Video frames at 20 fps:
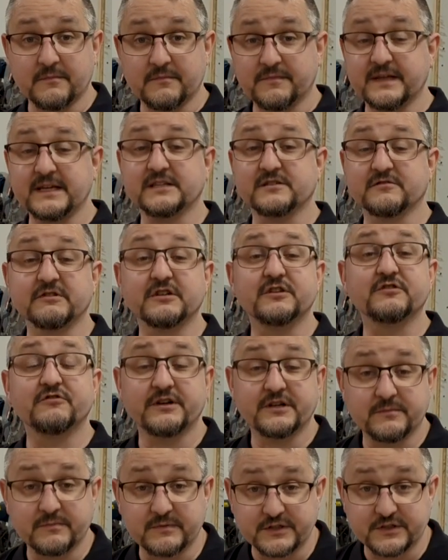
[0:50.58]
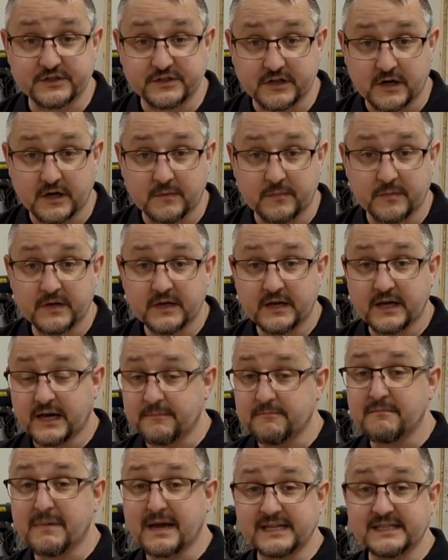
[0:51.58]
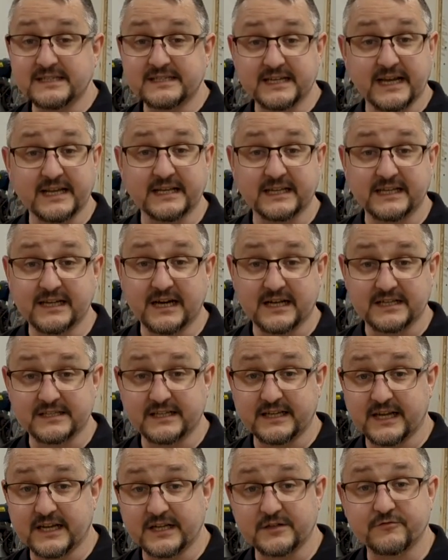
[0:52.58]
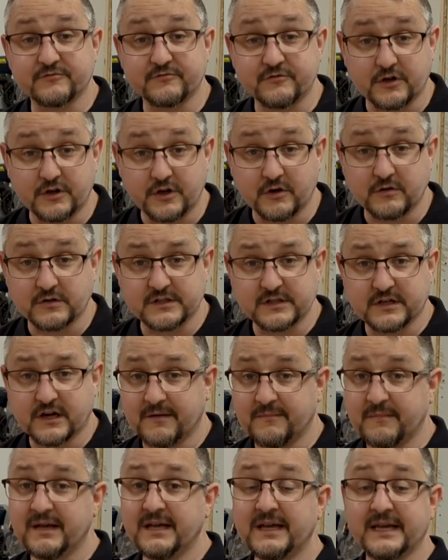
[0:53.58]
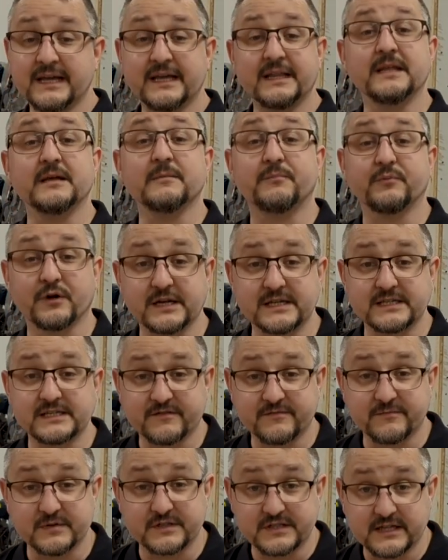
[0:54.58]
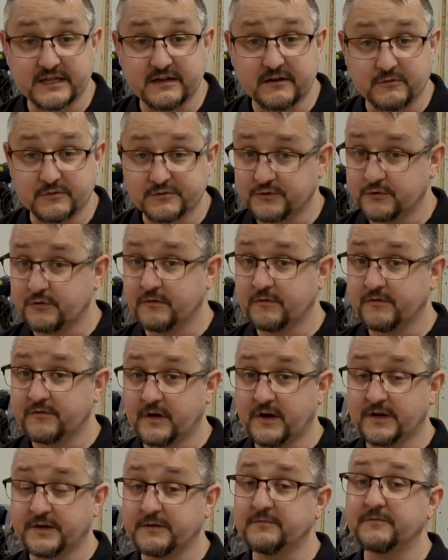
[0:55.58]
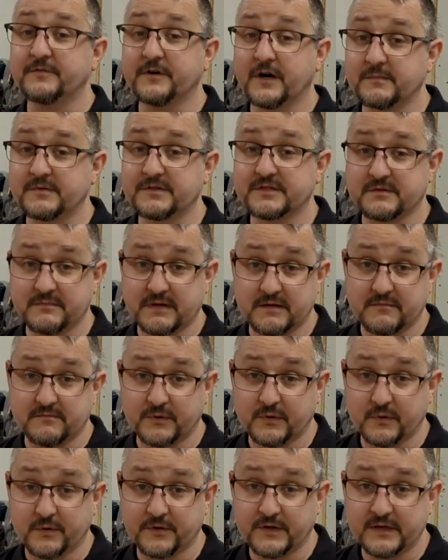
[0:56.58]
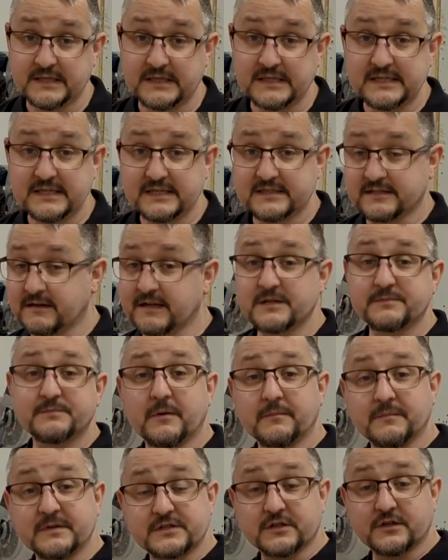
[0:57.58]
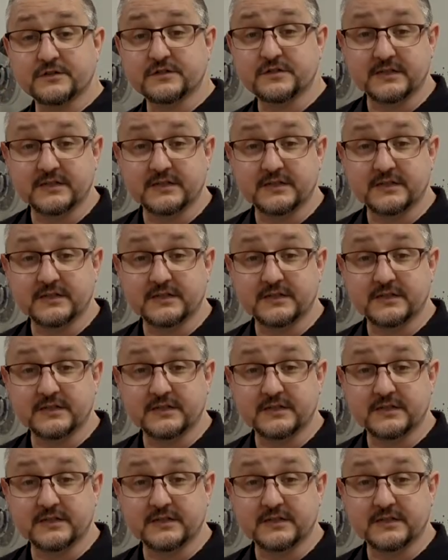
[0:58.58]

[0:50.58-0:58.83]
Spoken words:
These are incredibly sharp and maintain a cutting edge for a long time in the abrasive materials that you'll find in fibre cement board. So let's pop this onto